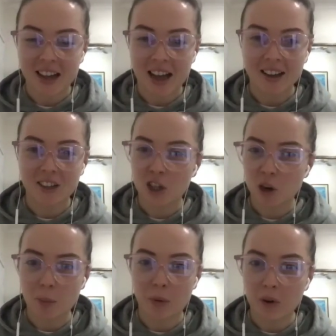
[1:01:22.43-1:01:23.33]
And to
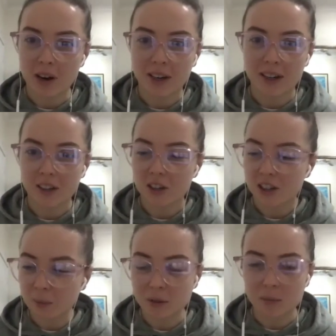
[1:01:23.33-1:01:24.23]
your point,
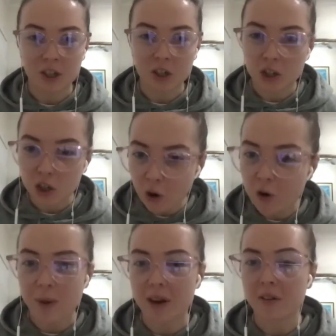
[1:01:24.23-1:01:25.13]
symptoms are so
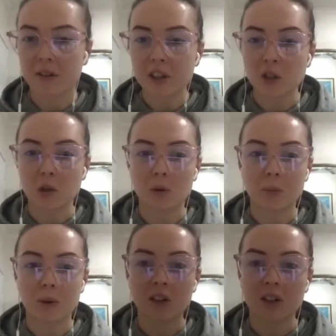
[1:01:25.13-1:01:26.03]
beneficial
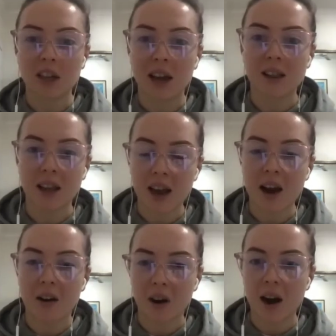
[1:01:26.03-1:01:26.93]
because they
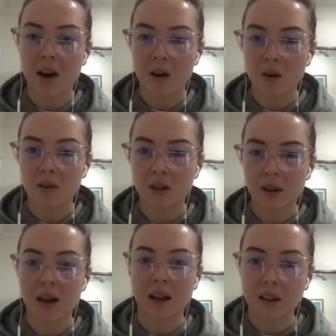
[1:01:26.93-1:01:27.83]
are
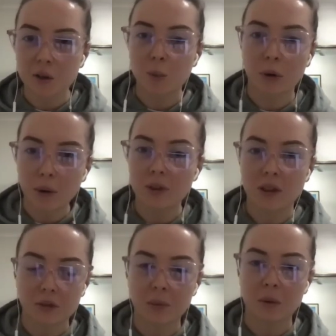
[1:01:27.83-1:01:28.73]
our little prompter
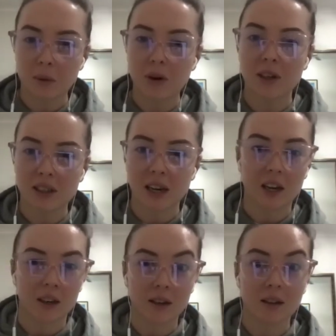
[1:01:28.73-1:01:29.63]
from the body
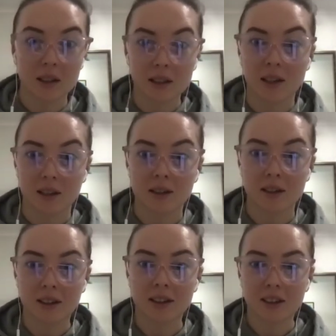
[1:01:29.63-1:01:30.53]
saying, listen,
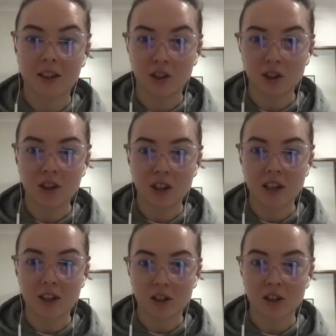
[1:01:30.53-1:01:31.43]
you
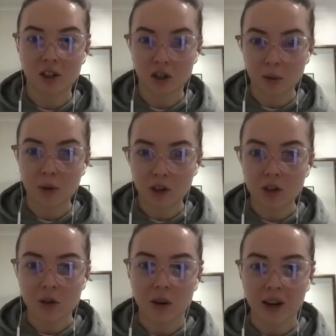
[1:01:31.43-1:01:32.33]
need to stop what you're
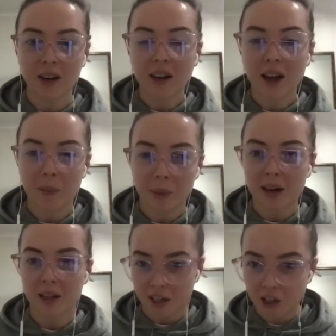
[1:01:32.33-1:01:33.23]
doing and pay
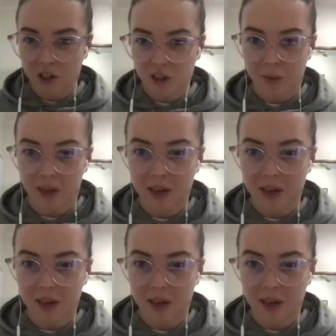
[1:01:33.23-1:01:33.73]
attention to me.